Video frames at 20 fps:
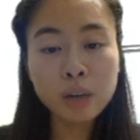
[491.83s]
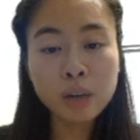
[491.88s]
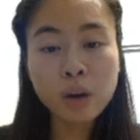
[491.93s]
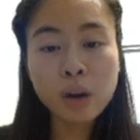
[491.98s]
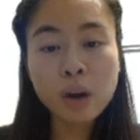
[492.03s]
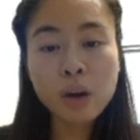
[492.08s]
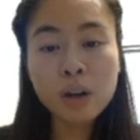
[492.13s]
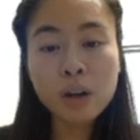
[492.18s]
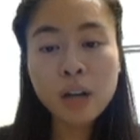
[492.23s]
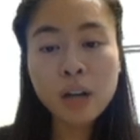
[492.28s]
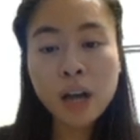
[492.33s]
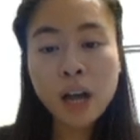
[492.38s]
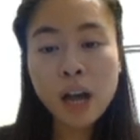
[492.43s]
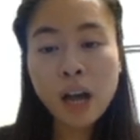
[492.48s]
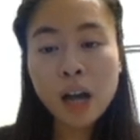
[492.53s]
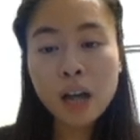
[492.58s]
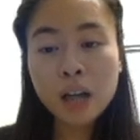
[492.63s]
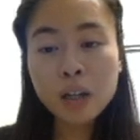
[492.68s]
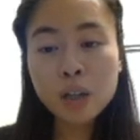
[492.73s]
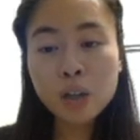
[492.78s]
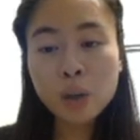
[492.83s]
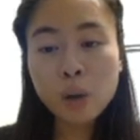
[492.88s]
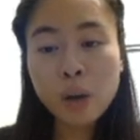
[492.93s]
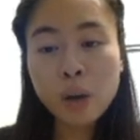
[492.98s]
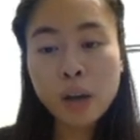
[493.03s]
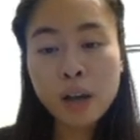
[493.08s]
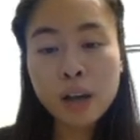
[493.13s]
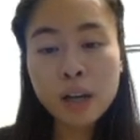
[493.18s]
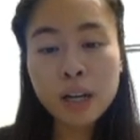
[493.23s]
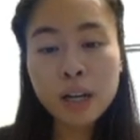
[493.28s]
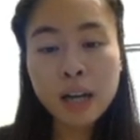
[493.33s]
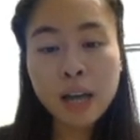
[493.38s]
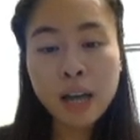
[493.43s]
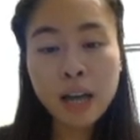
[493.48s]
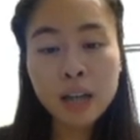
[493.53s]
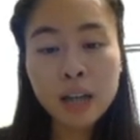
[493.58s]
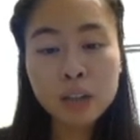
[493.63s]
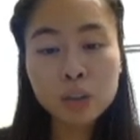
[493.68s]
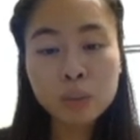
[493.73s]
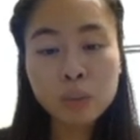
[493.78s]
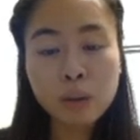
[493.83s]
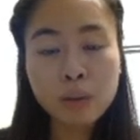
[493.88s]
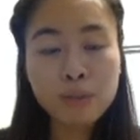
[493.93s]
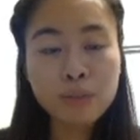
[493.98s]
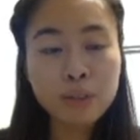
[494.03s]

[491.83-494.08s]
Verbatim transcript: later on, I can go ahead and add it to